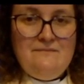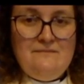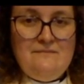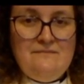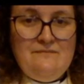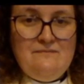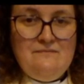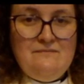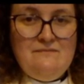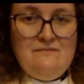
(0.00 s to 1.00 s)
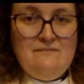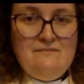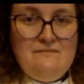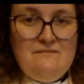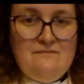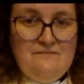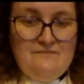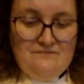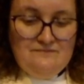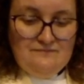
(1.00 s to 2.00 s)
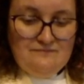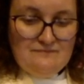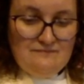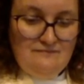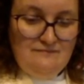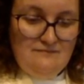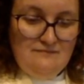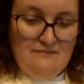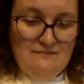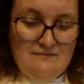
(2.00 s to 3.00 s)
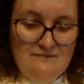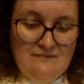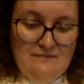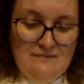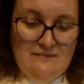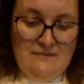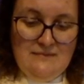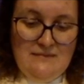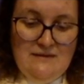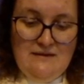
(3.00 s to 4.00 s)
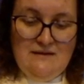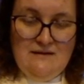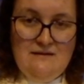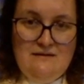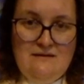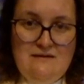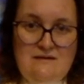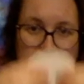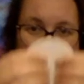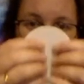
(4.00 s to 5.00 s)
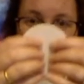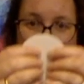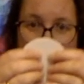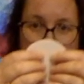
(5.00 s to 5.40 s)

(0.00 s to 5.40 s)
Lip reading: Nothing is said.